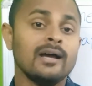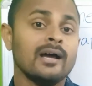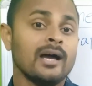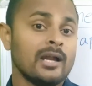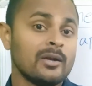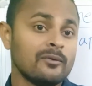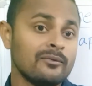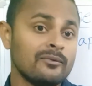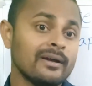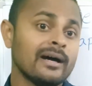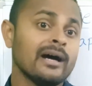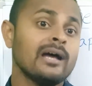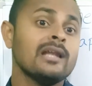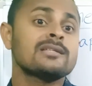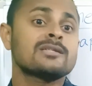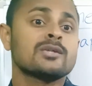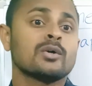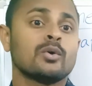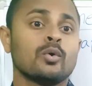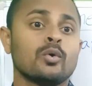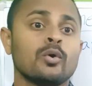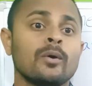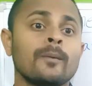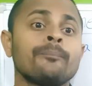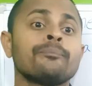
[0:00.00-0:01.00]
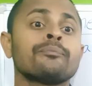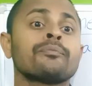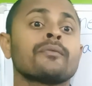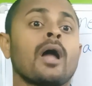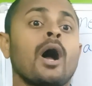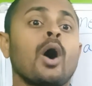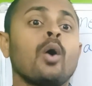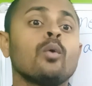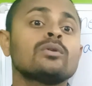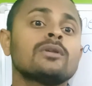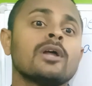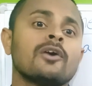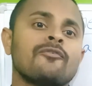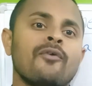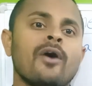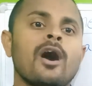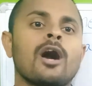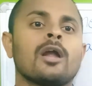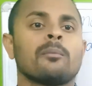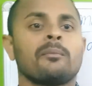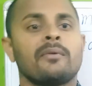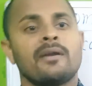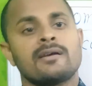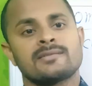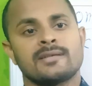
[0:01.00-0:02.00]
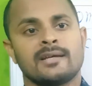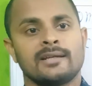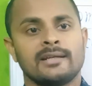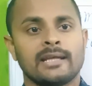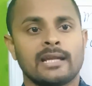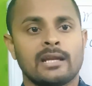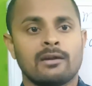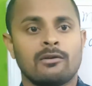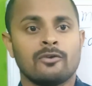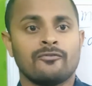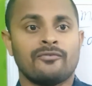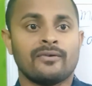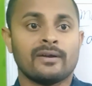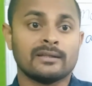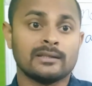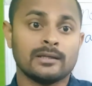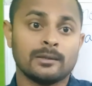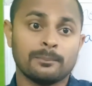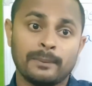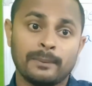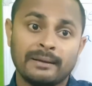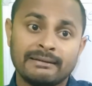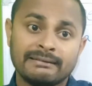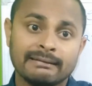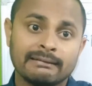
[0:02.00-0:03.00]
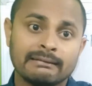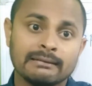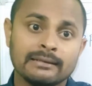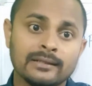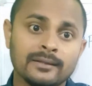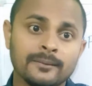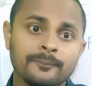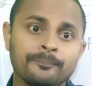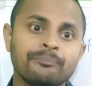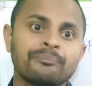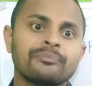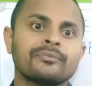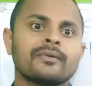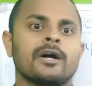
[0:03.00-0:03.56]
And we also how the formulas are derived for that particular